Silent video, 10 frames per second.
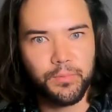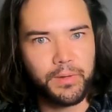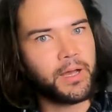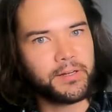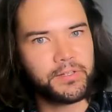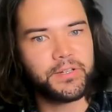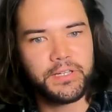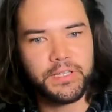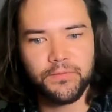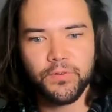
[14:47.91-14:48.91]
beyond good and
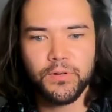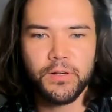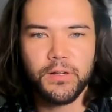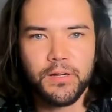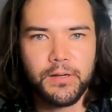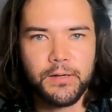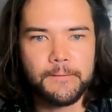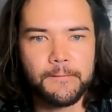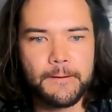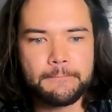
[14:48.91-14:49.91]
evil,
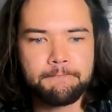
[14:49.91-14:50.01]
right?